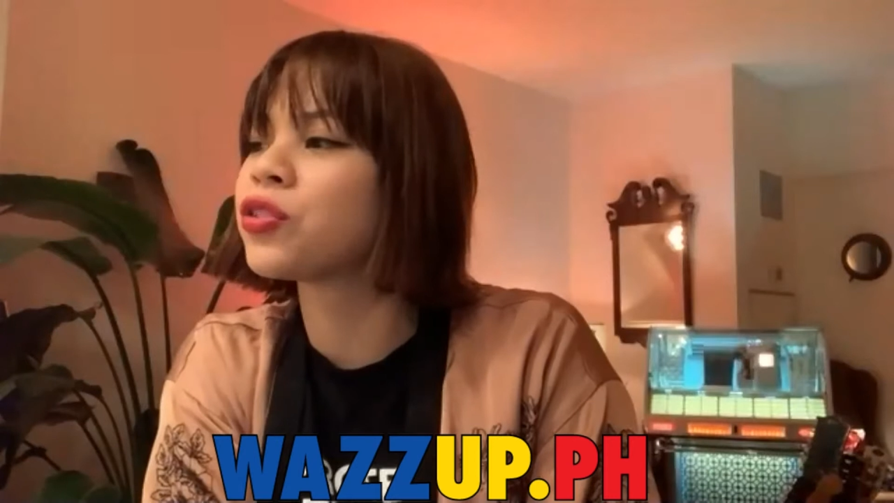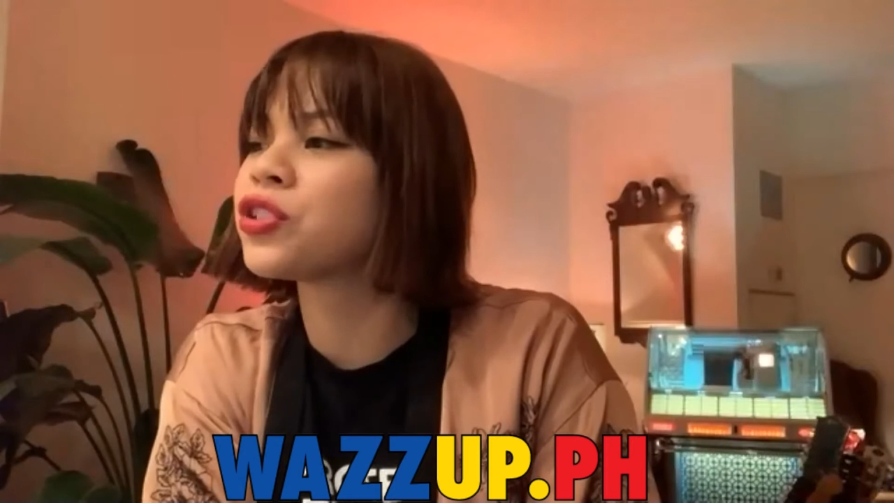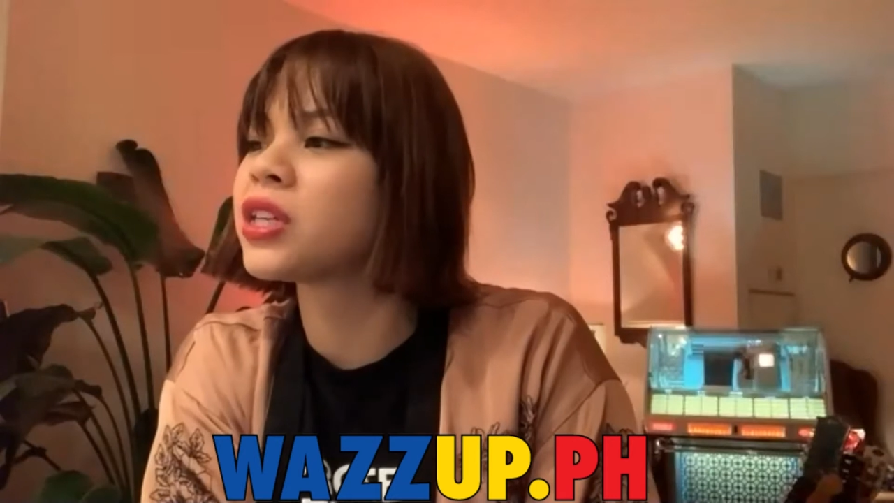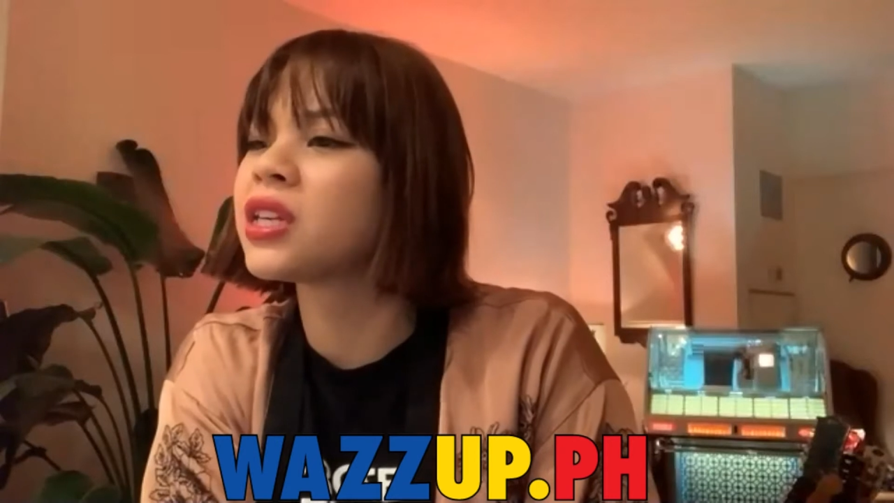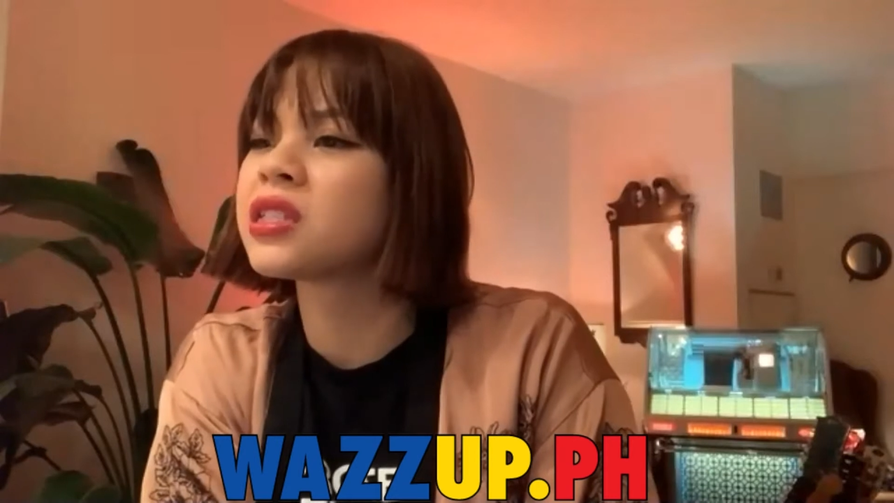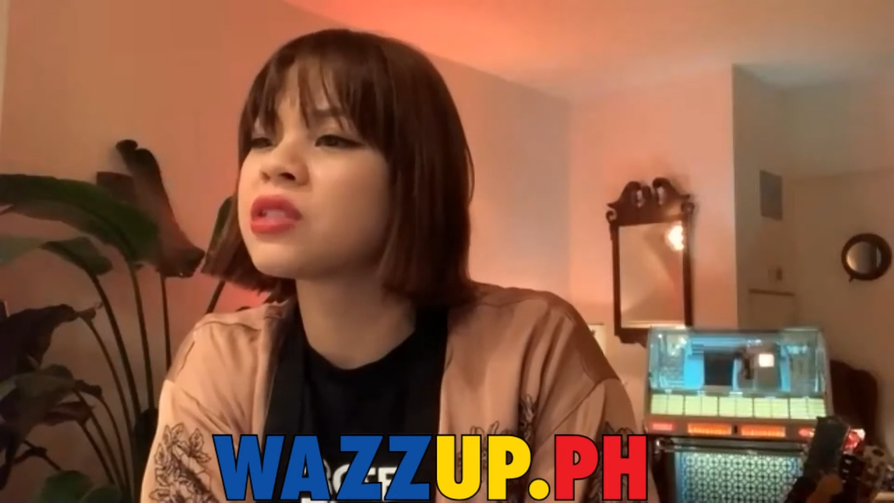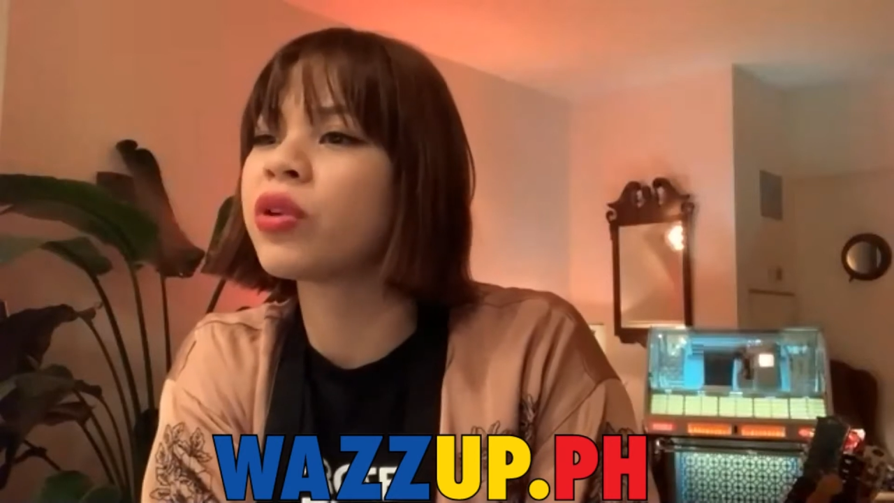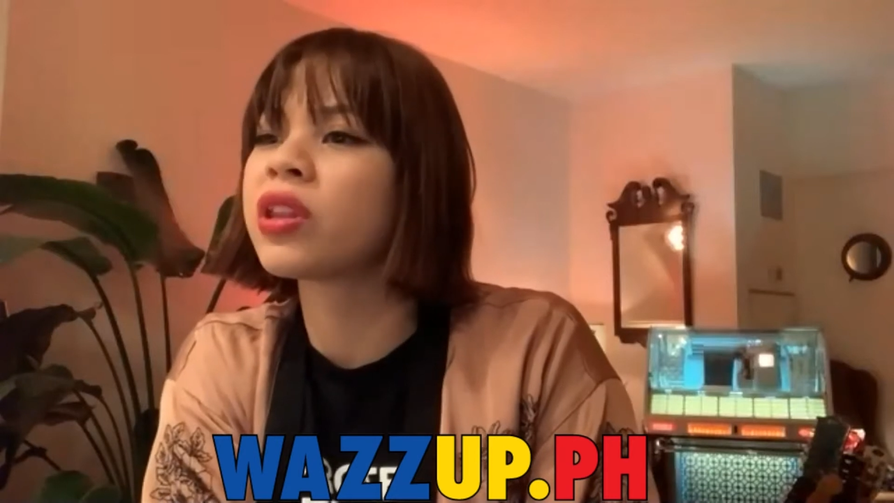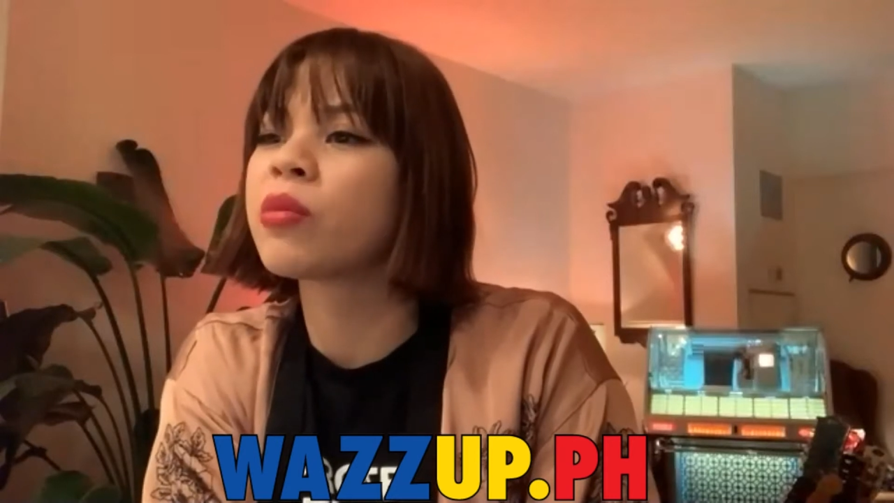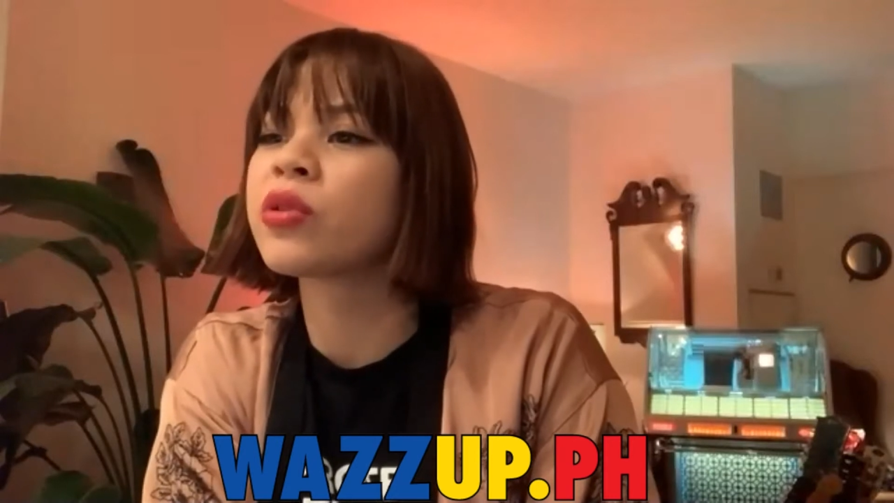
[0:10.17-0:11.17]
She is
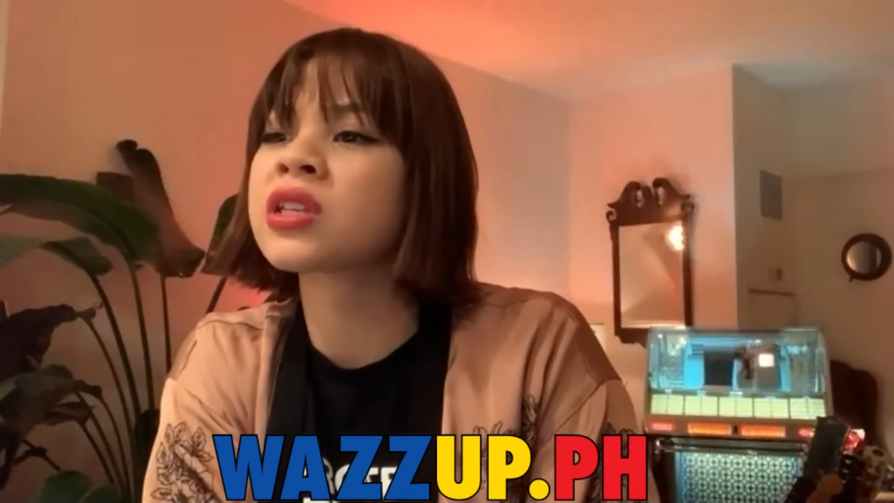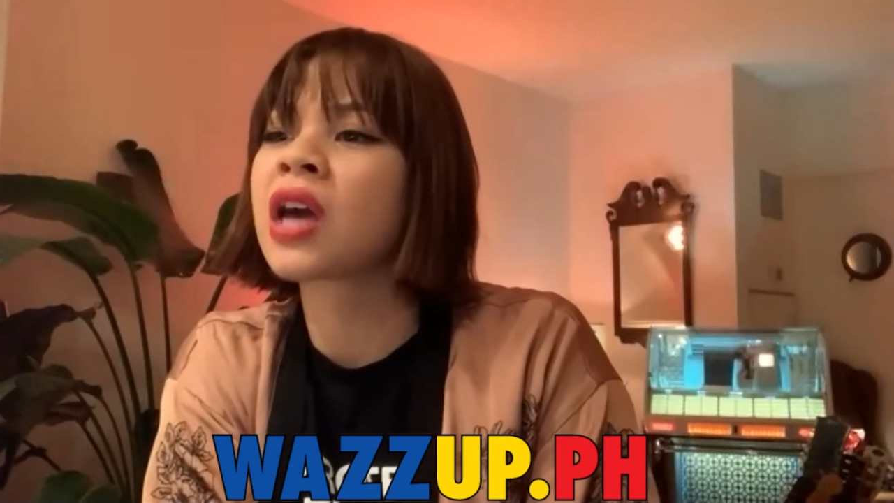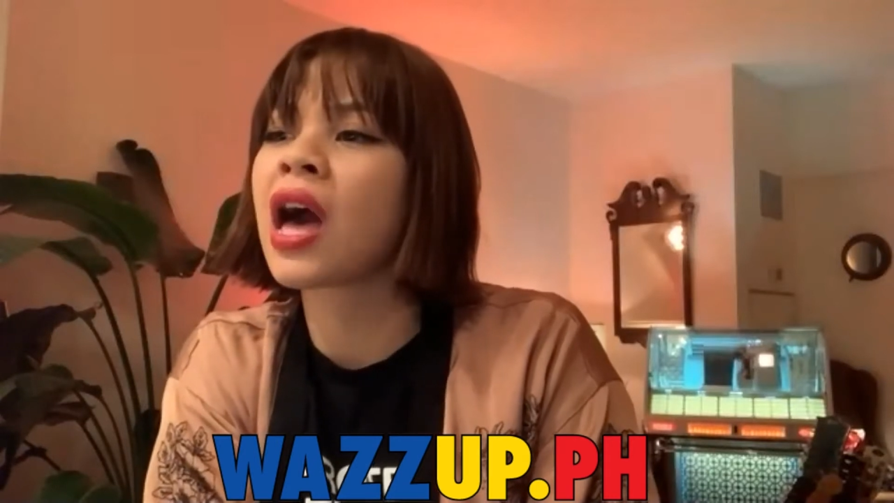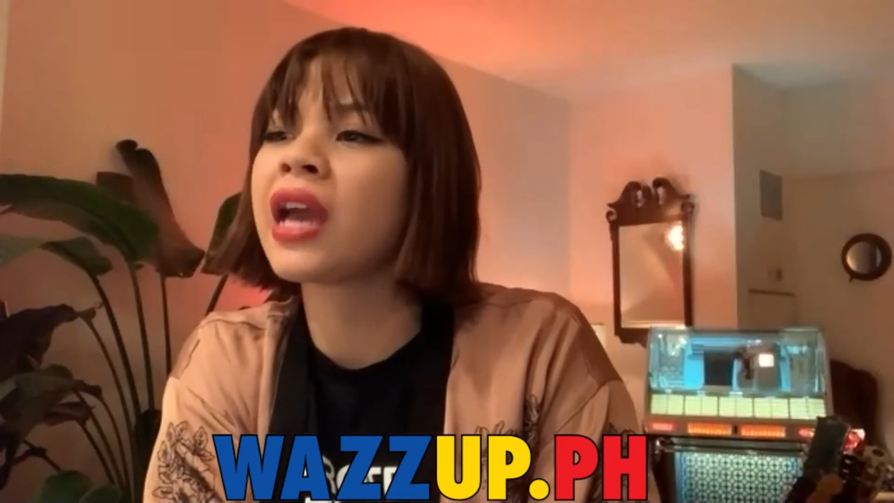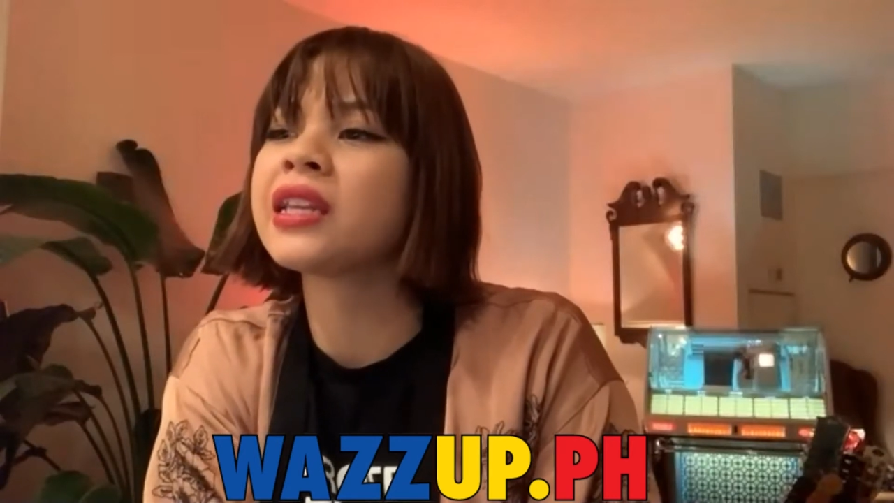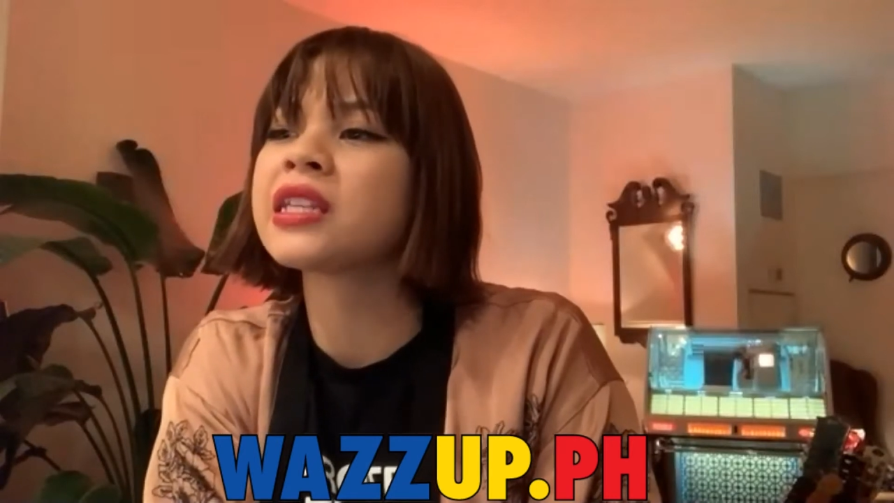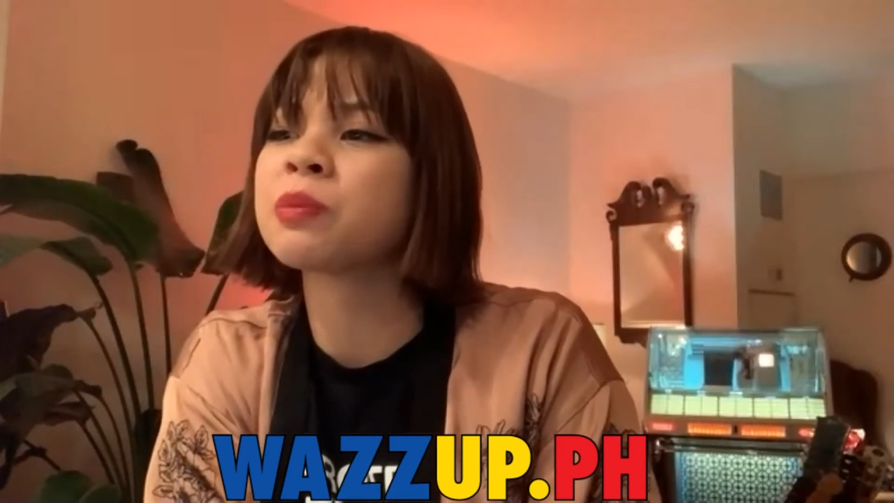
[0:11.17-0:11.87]
one of the most kindest